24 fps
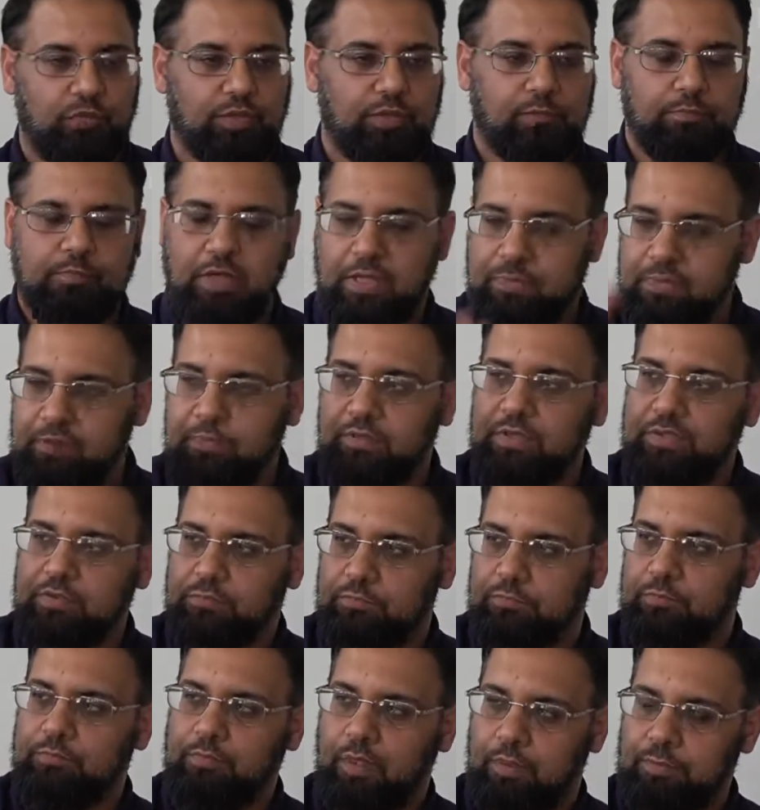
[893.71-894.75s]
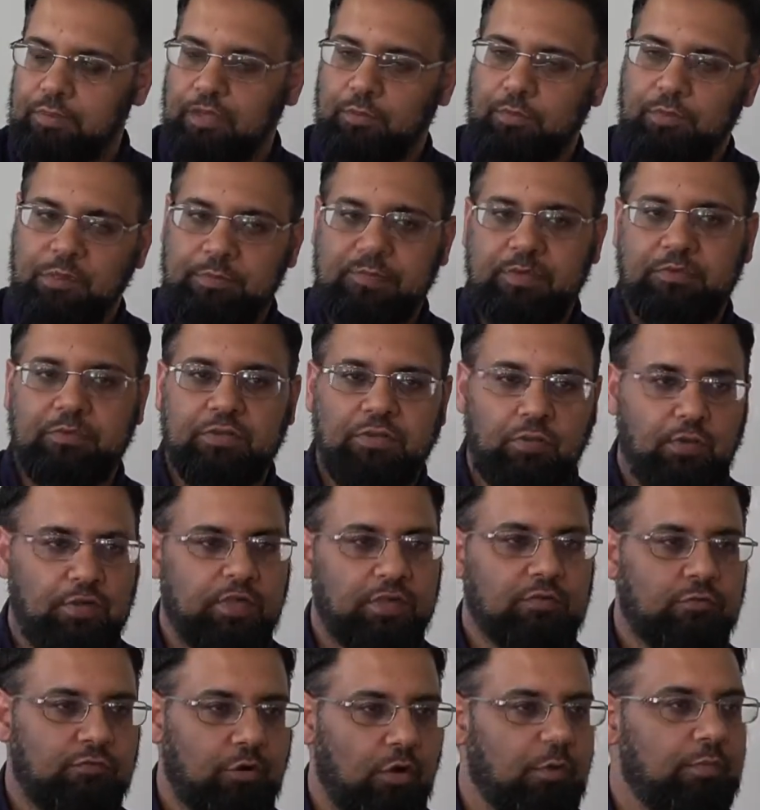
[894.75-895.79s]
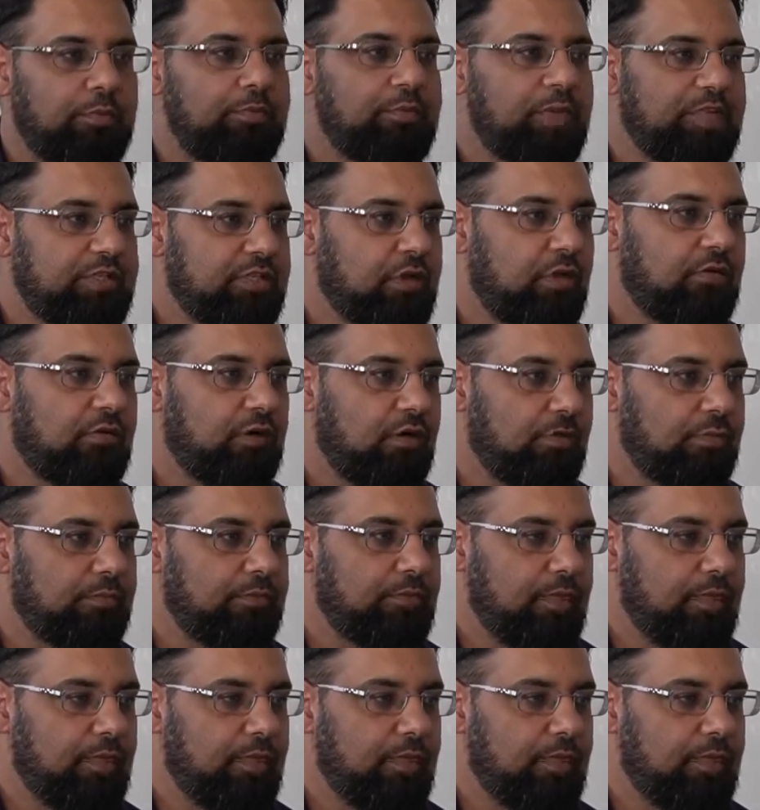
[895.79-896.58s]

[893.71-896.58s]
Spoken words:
Maybe we're not involved in major haram.